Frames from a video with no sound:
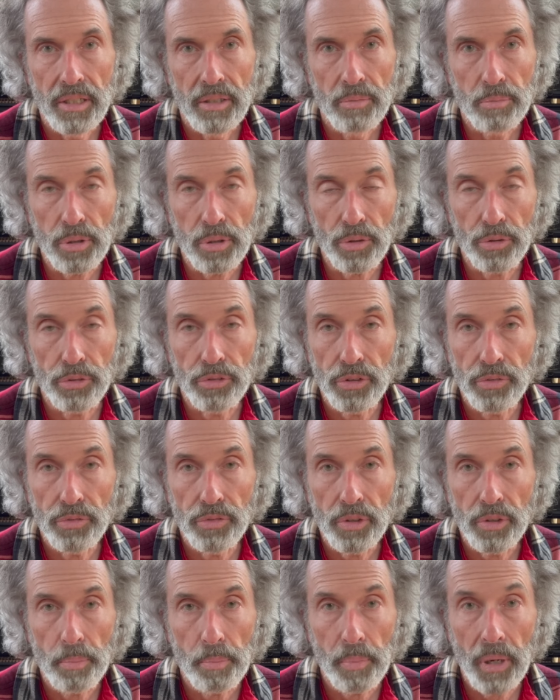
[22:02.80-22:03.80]

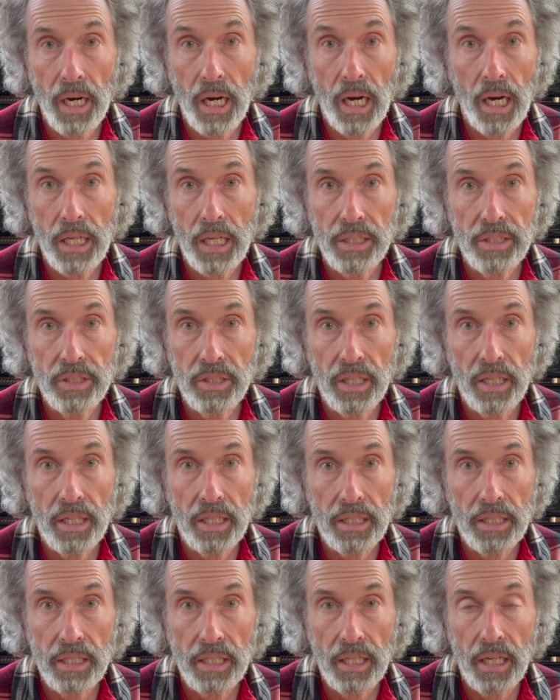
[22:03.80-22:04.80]
plosives, pa,
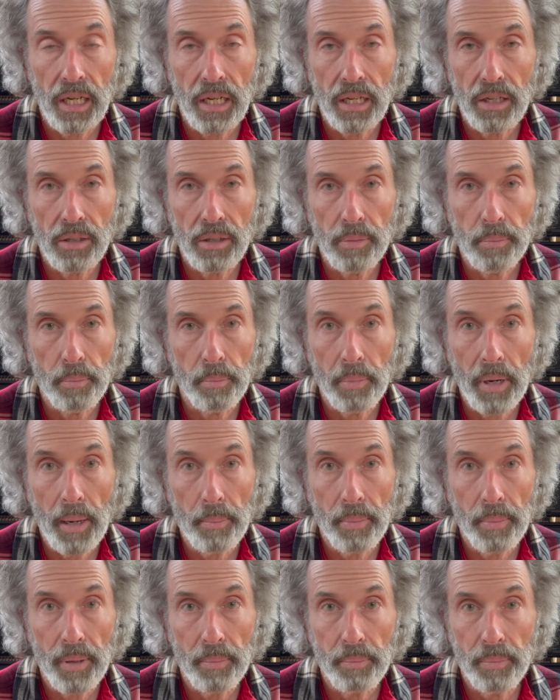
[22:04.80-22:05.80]
ta, ka, pa,
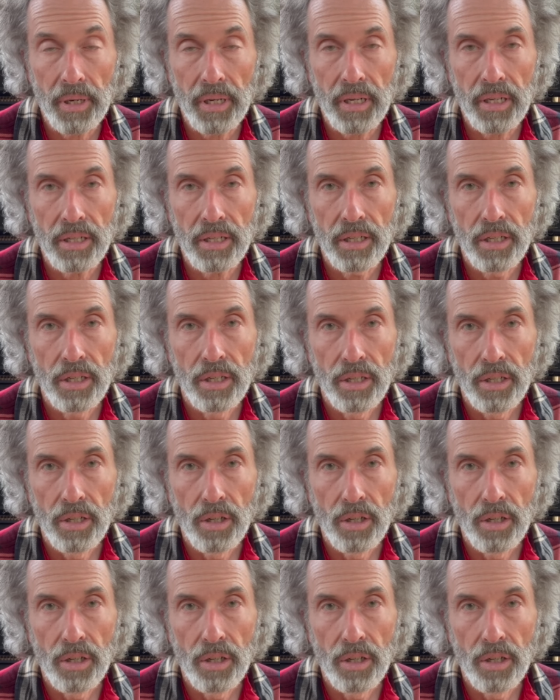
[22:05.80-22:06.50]
pa, pa,